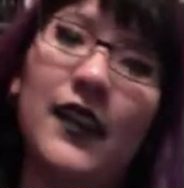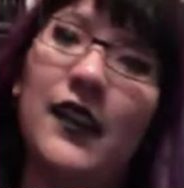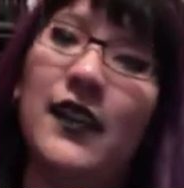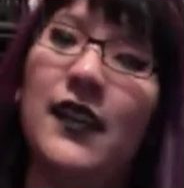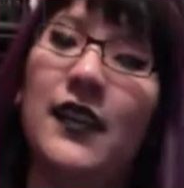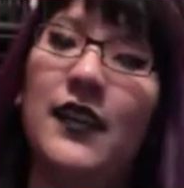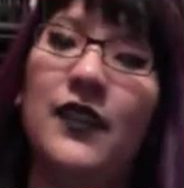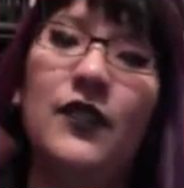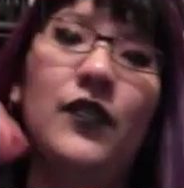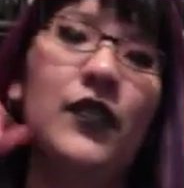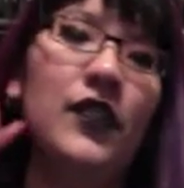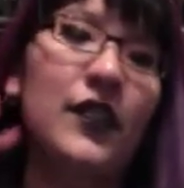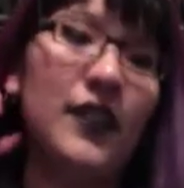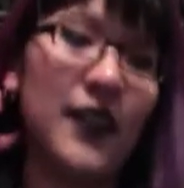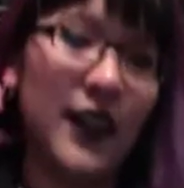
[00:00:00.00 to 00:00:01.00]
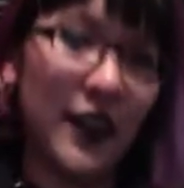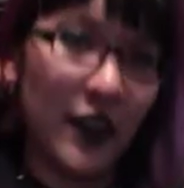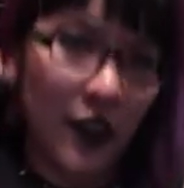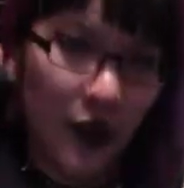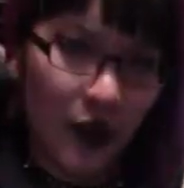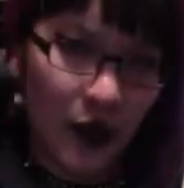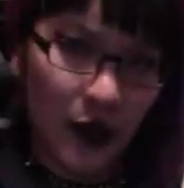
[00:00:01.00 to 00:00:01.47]
as far as like
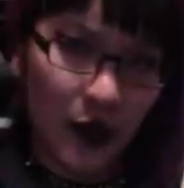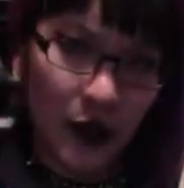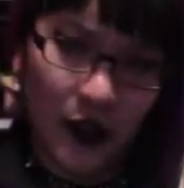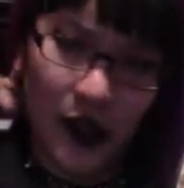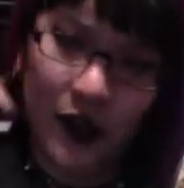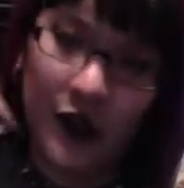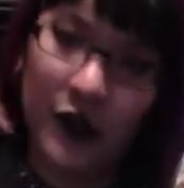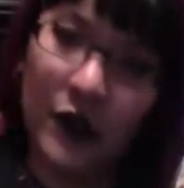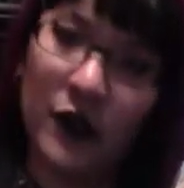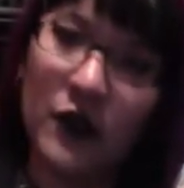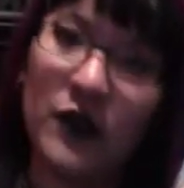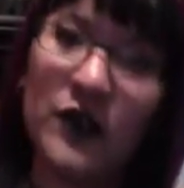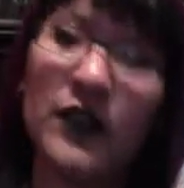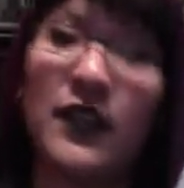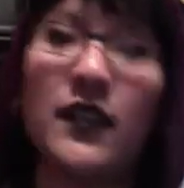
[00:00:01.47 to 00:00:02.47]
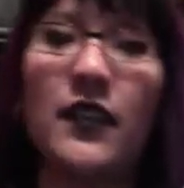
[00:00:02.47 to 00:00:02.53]
art goes.